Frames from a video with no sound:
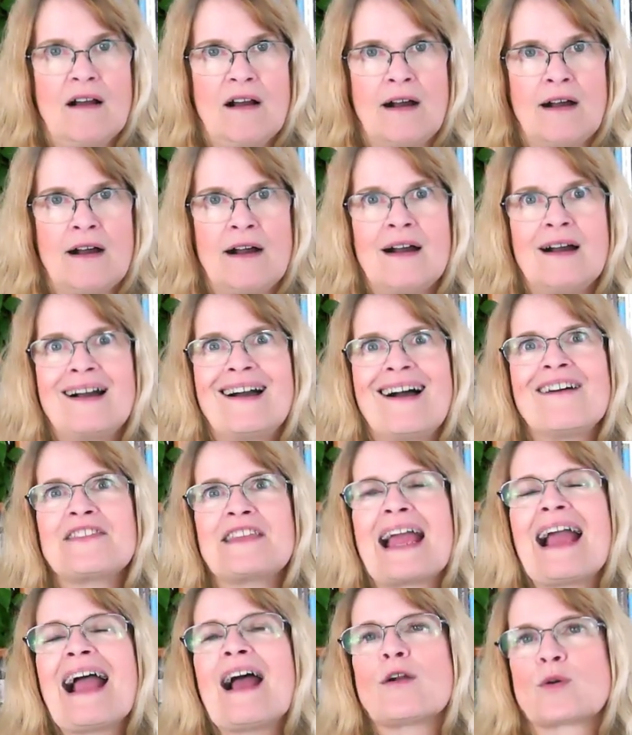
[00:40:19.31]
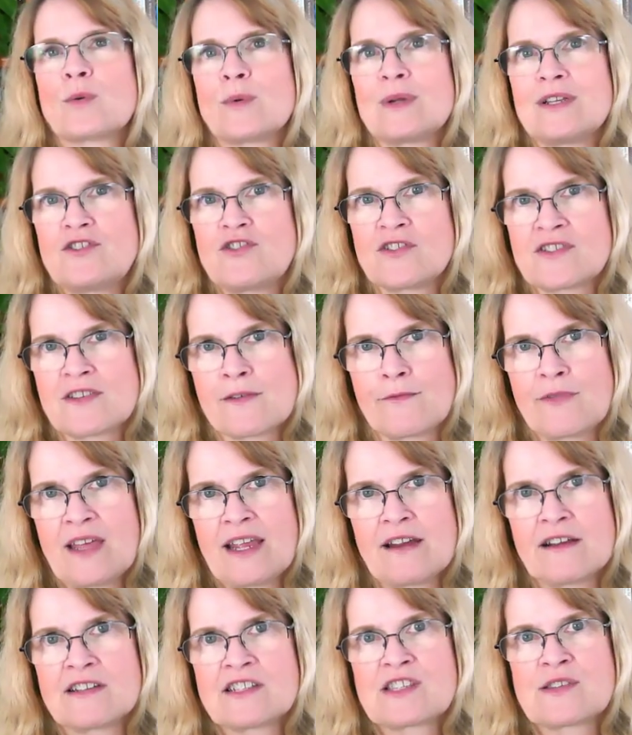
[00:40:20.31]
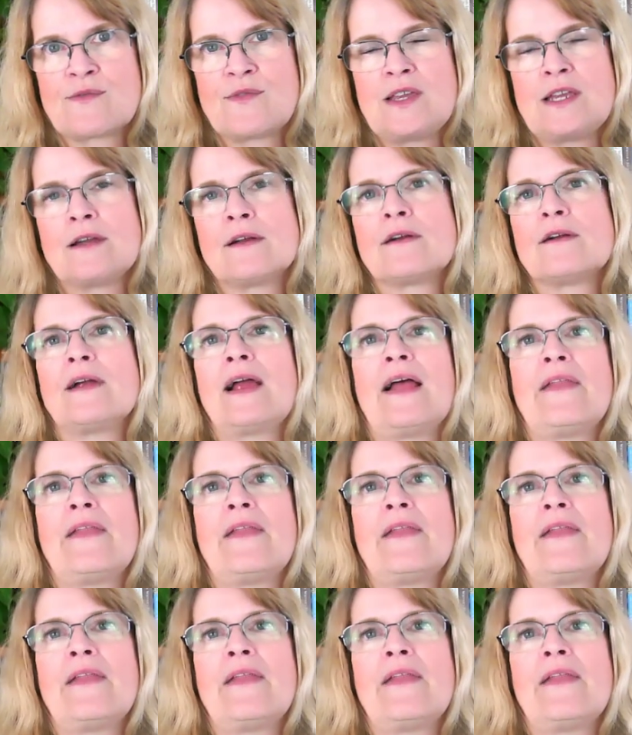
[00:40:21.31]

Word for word: outer reaches of their sphere,